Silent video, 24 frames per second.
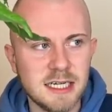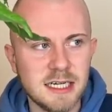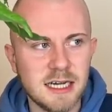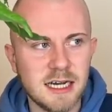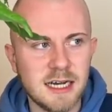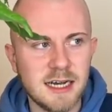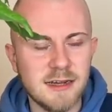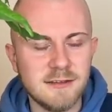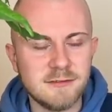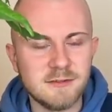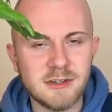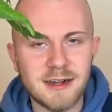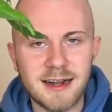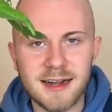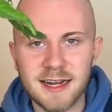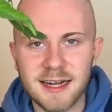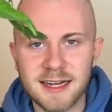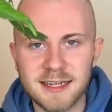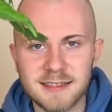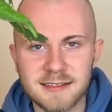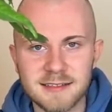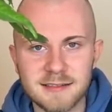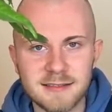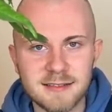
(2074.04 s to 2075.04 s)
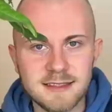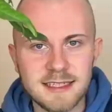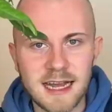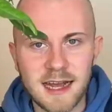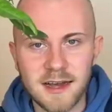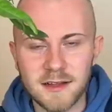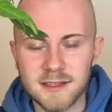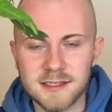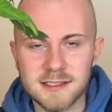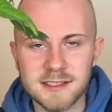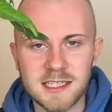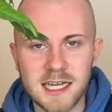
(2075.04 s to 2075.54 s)
I've tried
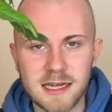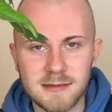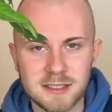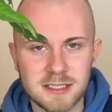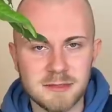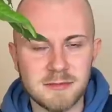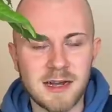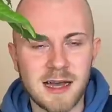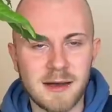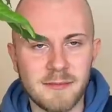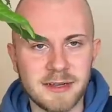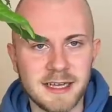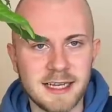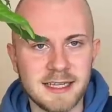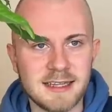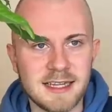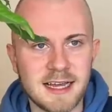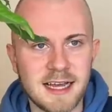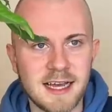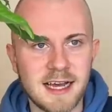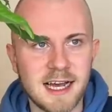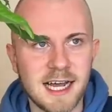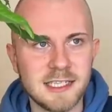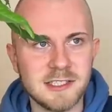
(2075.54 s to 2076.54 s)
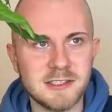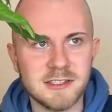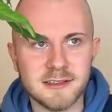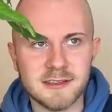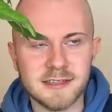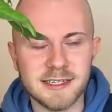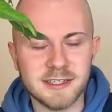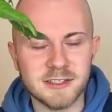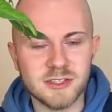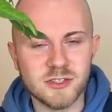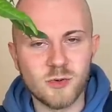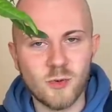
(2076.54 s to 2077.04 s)
countless times to propagate that. I took
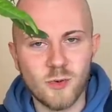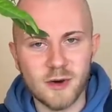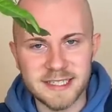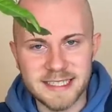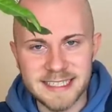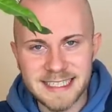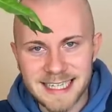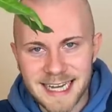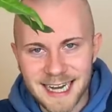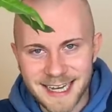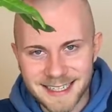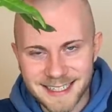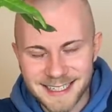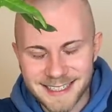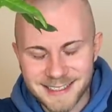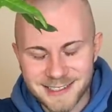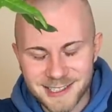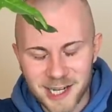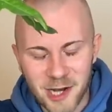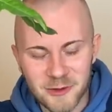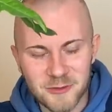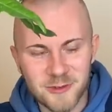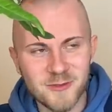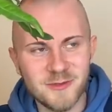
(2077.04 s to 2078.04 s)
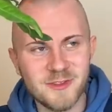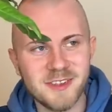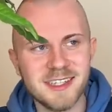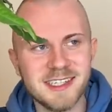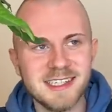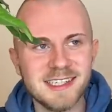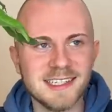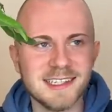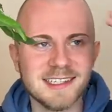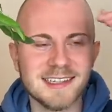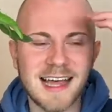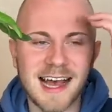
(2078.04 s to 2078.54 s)
like twenty cuttings off of
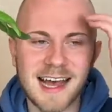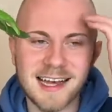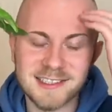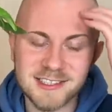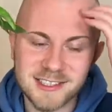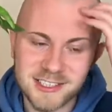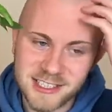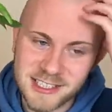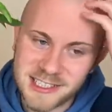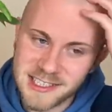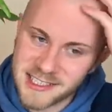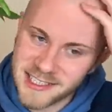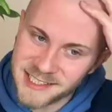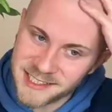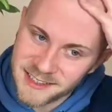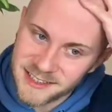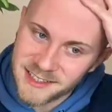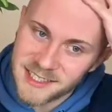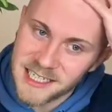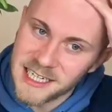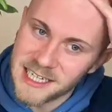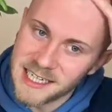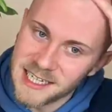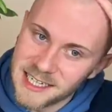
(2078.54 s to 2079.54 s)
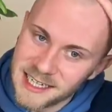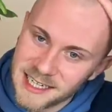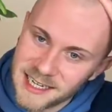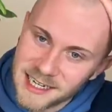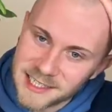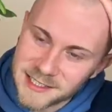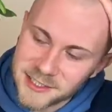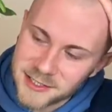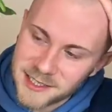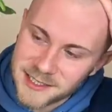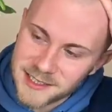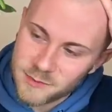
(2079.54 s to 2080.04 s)
it last year
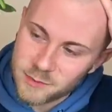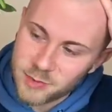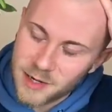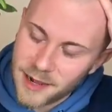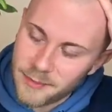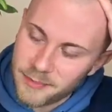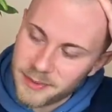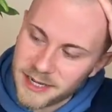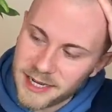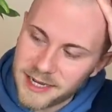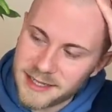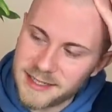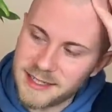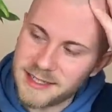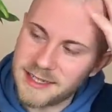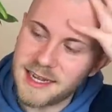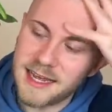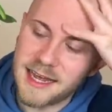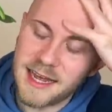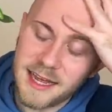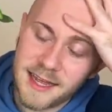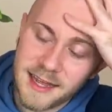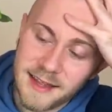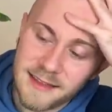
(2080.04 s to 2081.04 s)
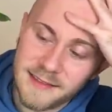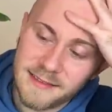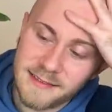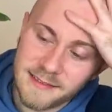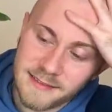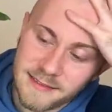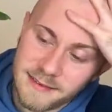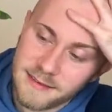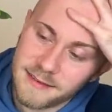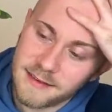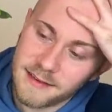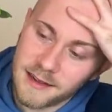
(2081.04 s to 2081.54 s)
and tried to propagate it, and
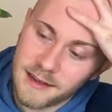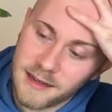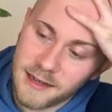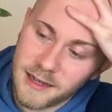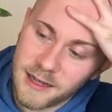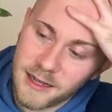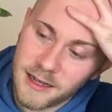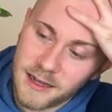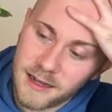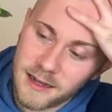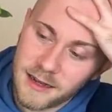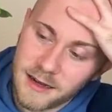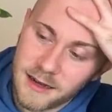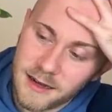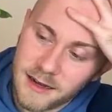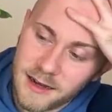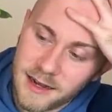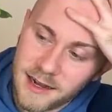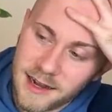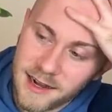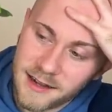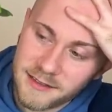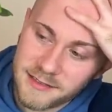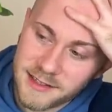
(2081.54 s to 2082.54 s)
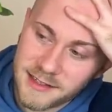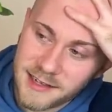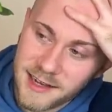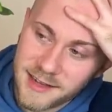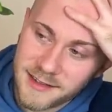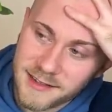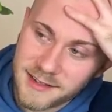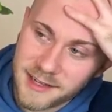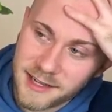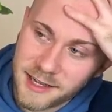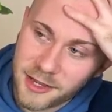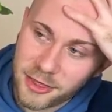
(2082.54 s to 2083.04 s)
I only got
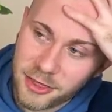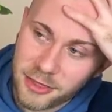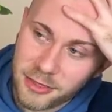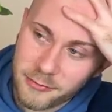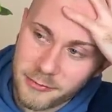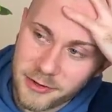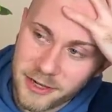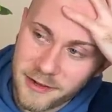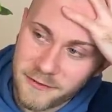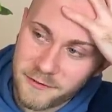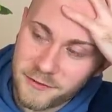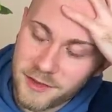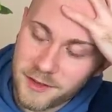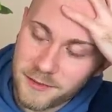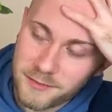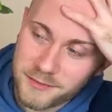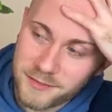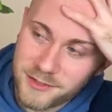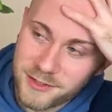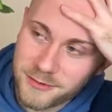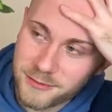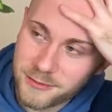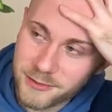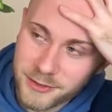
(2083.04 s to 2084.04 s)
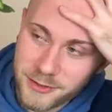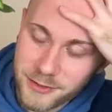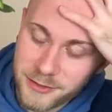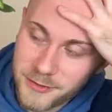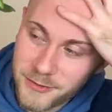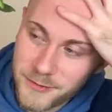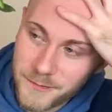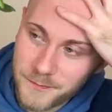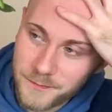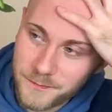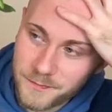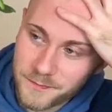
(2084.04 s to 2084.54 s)
like three of them to
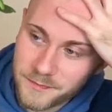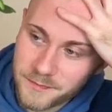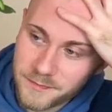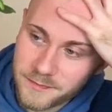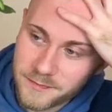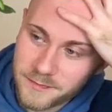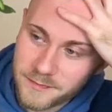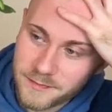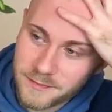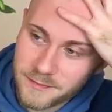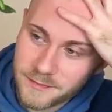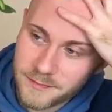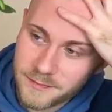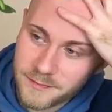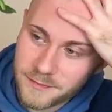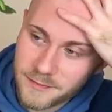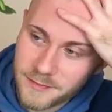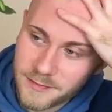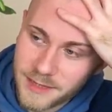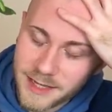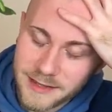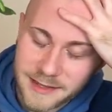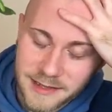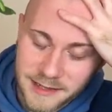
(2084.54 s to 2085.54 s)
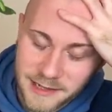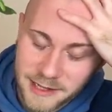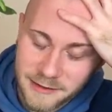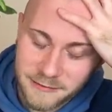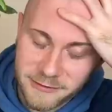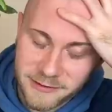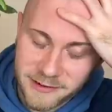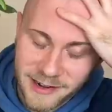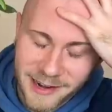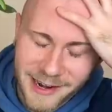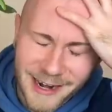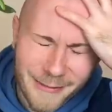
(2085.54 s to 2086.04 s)
root, and then I
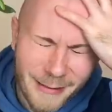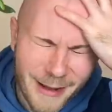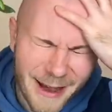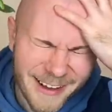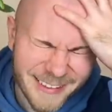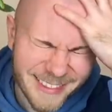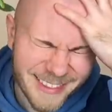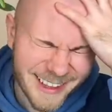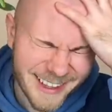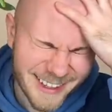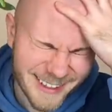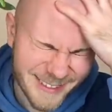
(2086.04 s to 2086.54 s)
forgot about them.